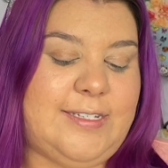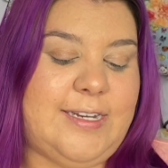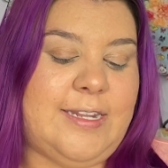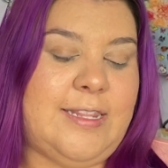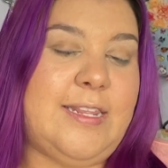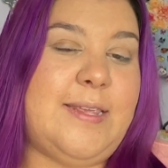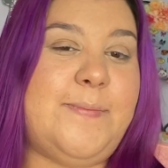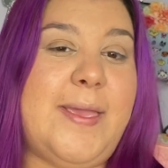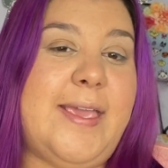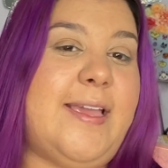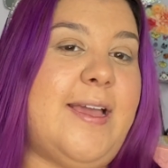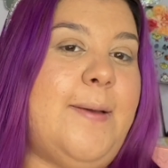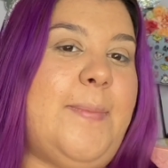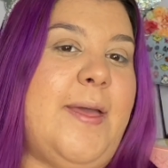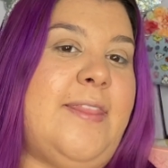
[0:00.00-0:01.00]
in the
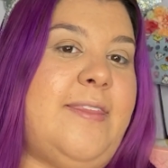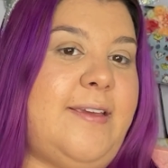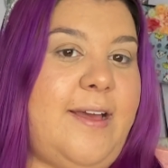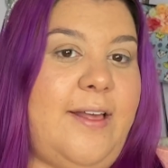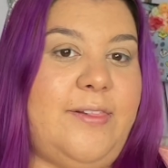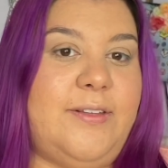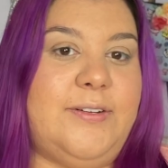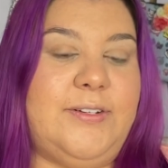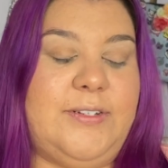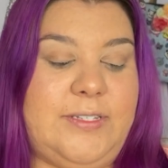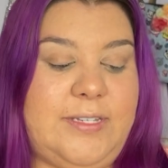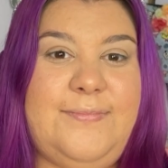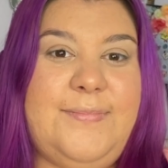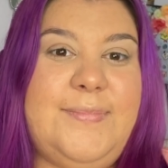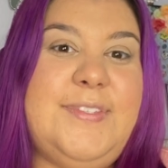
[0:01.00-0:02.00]
makeup and the
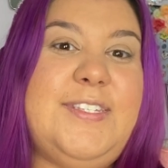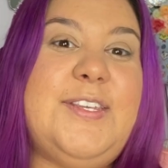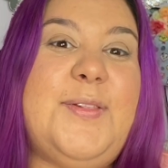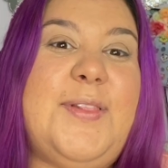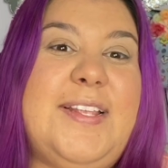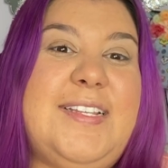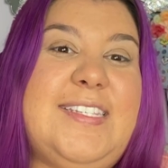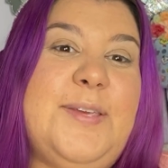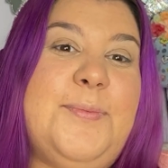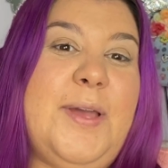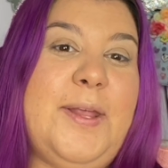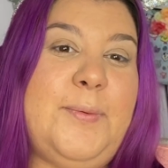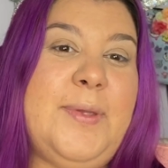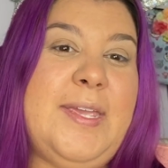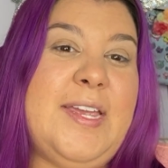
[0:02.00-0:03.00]
colors. So let's see
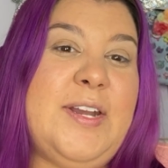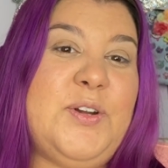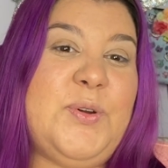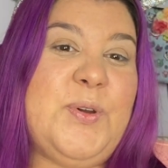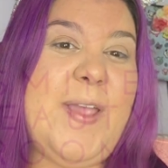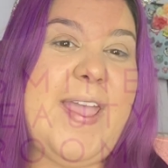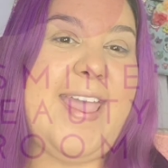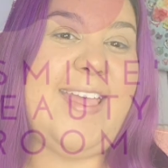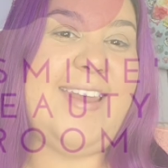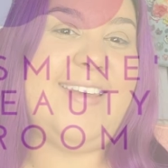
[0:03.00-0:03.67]
what we can create.